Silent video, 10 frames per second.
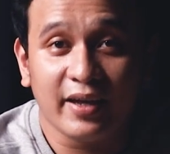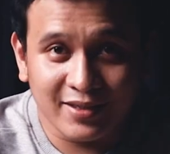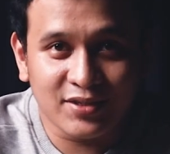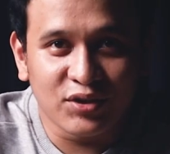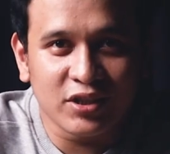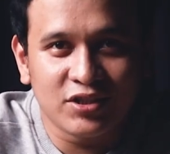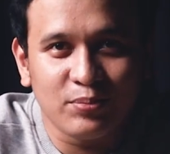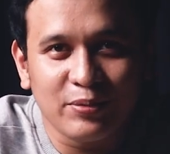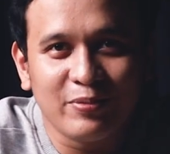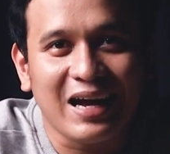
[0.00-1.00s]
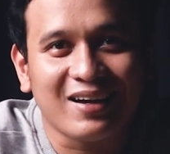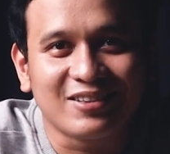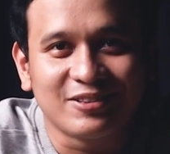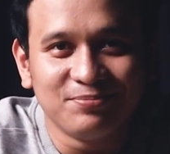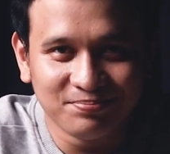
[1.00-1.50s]
It's good to be back.
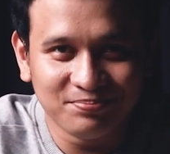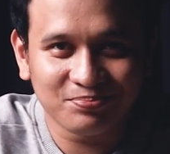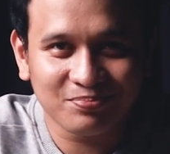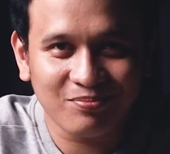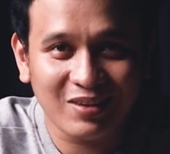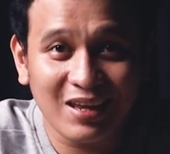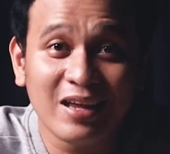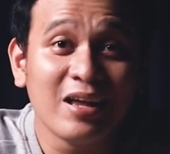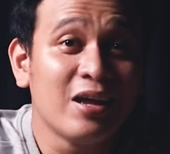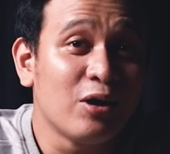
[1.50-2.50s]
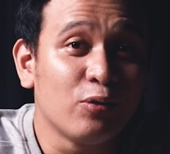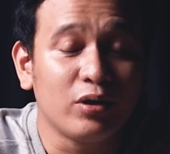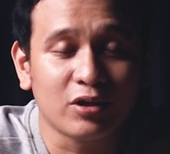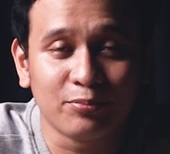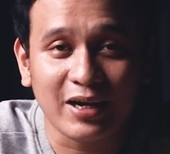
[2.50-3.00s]

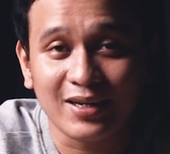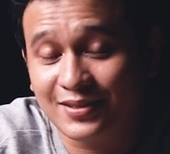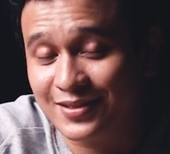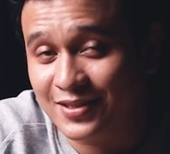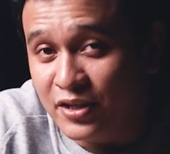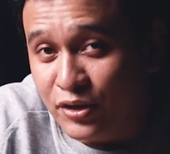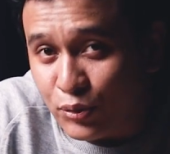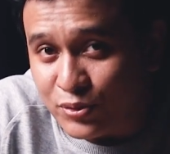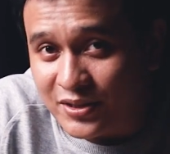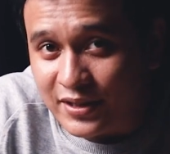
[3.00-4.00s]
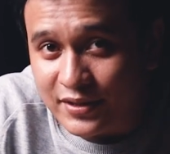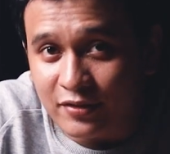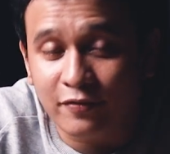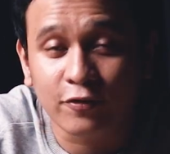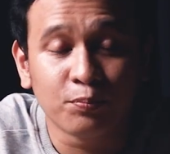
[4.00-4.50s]
Welcome, guys. This is a new
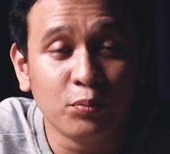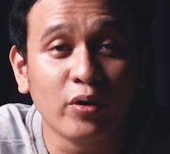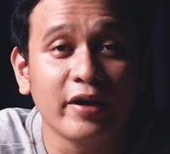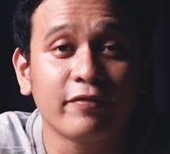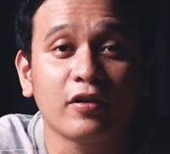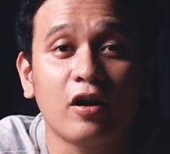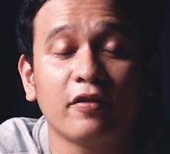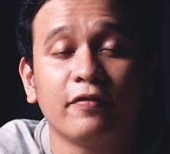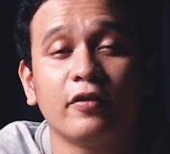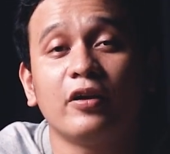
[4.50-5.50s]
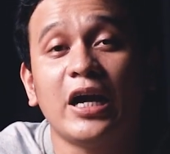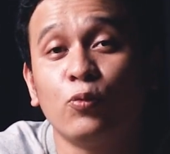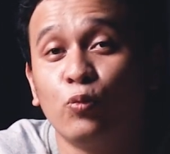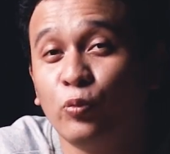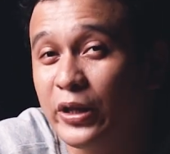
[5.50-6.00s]
season for BUHAY Photographer,
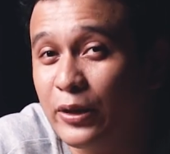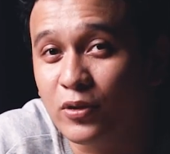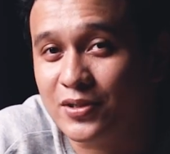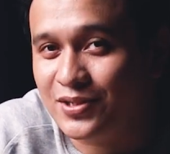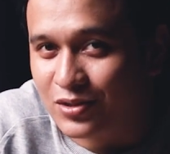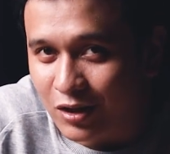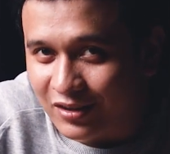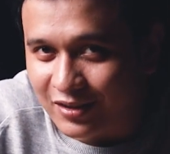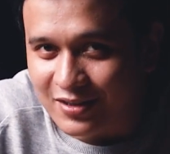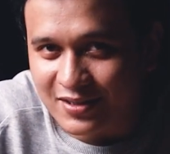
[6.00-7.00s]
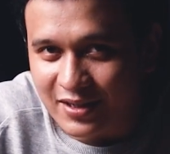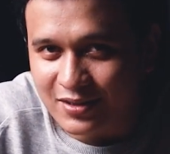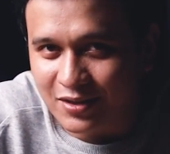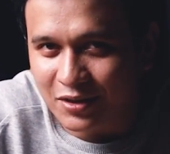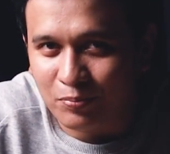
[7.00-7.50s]
and we will start this
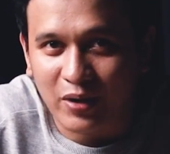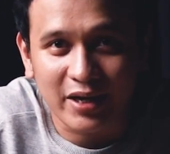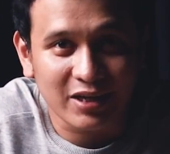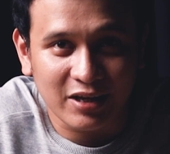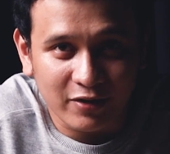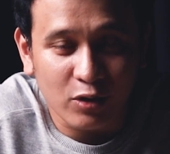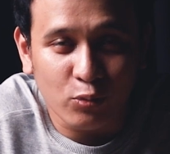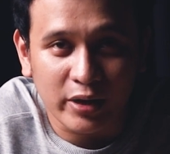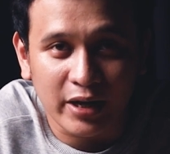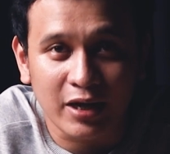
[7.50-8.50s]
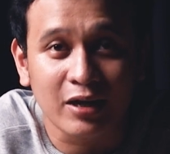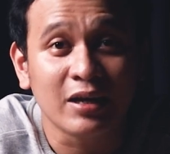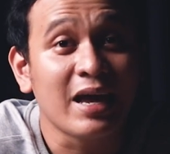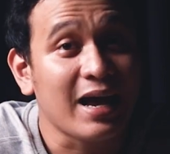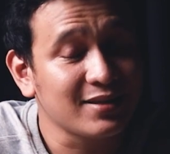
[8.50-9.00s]
season by giving
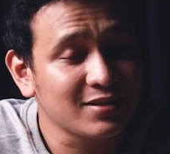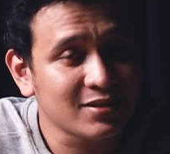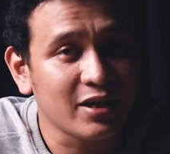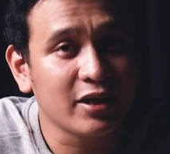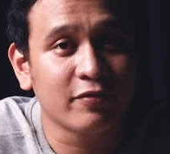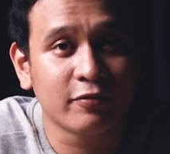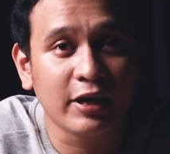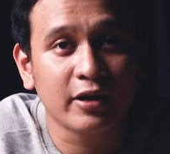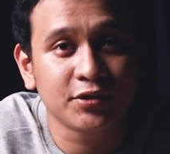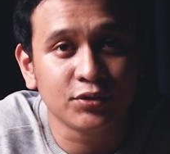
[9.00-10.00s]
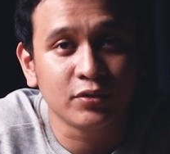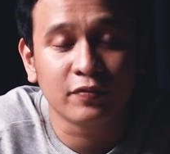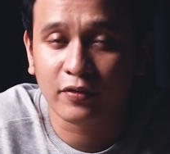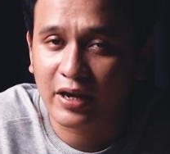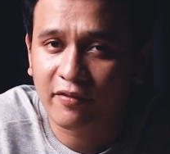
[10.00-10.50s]
away, as a sign of
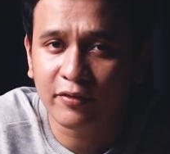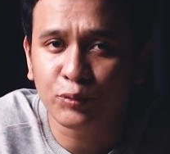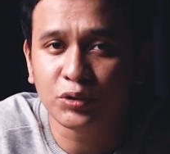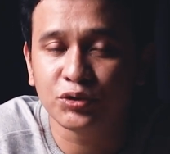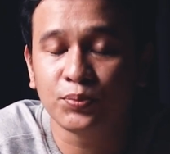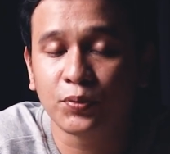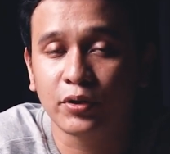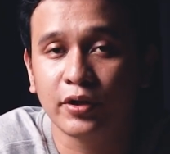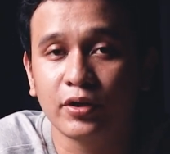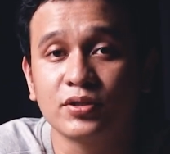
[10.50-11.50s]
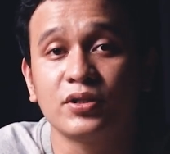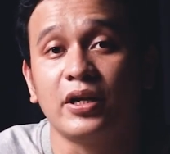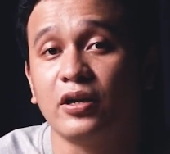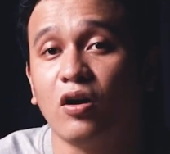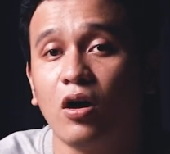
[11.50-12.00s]
gratitude for everyone who supported us
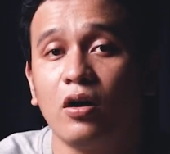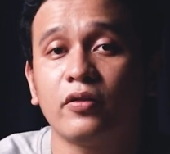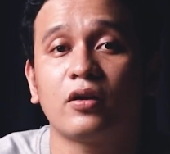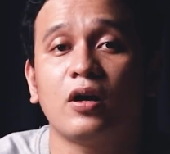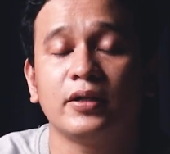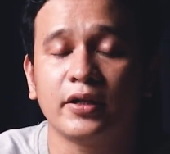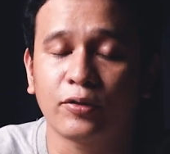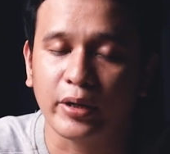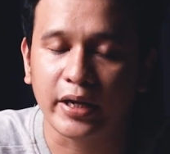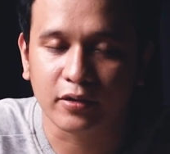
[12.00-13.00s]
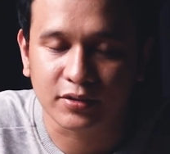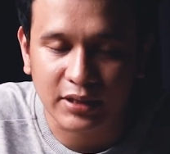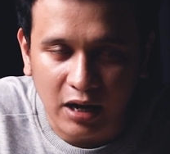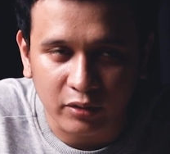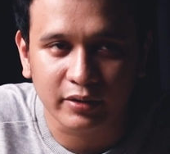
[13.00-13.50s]
and all the content
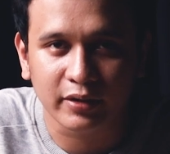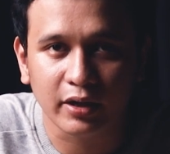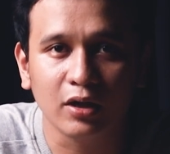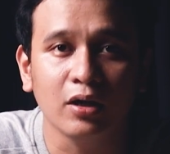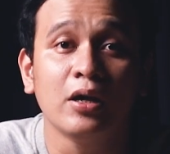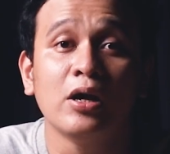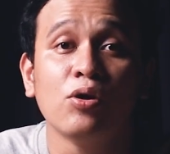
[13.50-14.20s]
creators out there